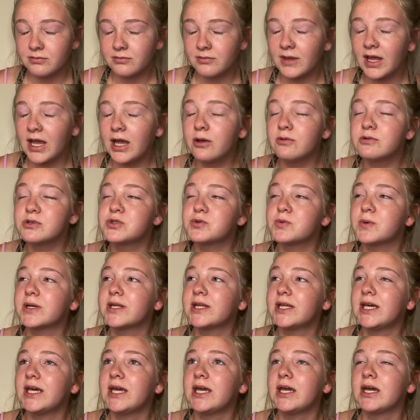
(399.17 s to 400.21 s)
I was
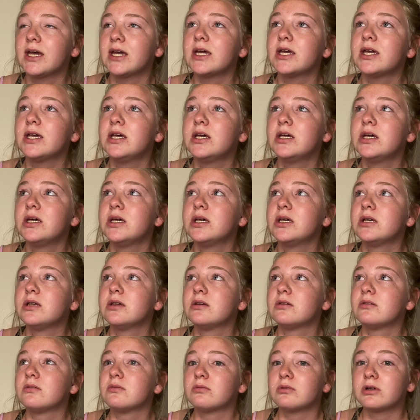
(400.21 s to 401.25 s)
really
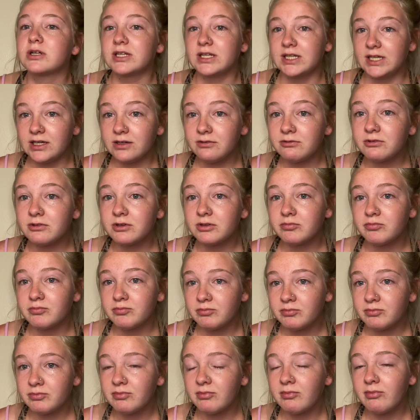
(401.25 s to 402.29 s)
relieved
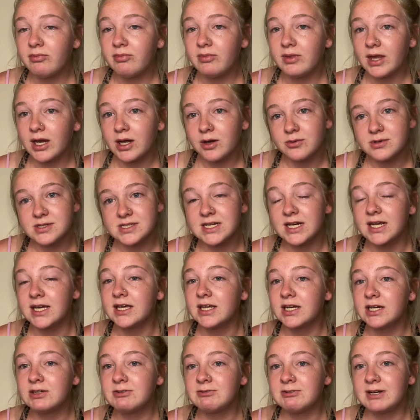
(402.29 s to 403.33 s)
that it was
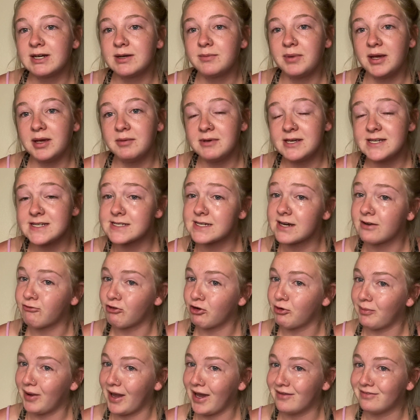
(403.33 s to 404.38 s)
negative, and a baby is never a
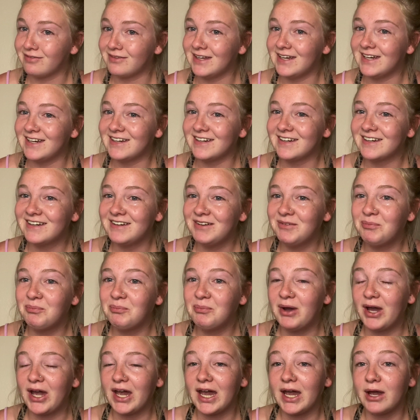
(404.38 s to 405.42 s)
bad thing,
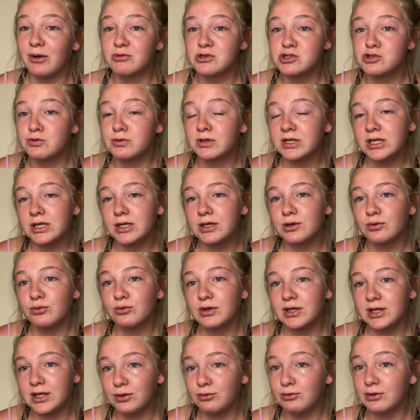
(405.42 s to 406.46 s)
but I was really,
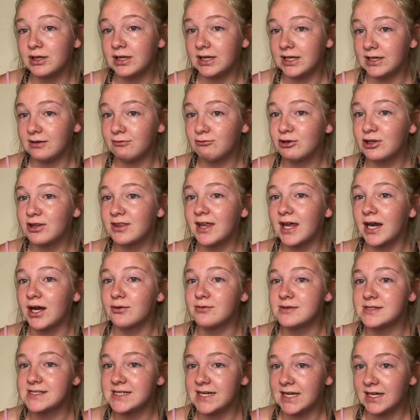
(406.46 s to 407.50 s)
really relieved that it
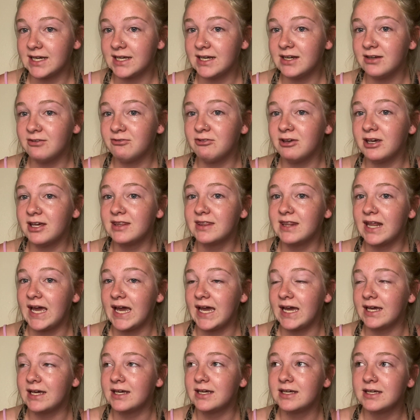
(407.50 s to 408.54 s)
was negative and
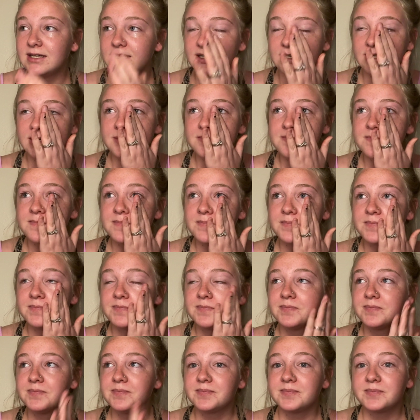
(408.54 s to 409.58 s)
that
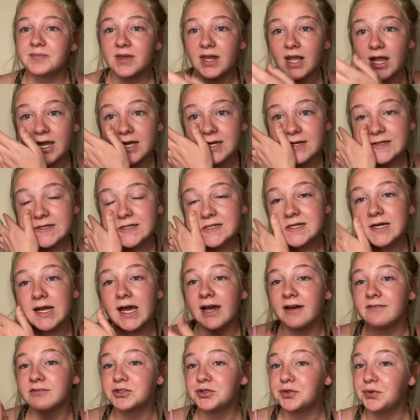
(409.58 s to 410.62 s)
I didn't
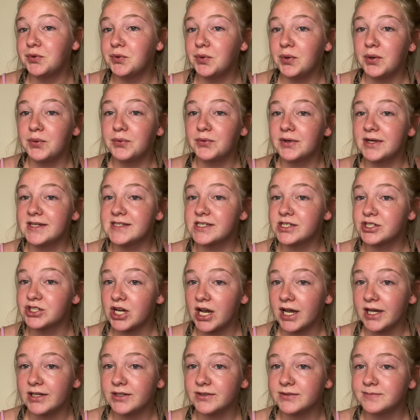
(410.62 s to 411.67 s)
have to raise a
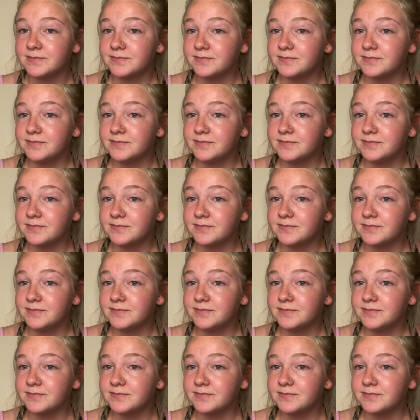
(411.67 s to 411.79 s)
child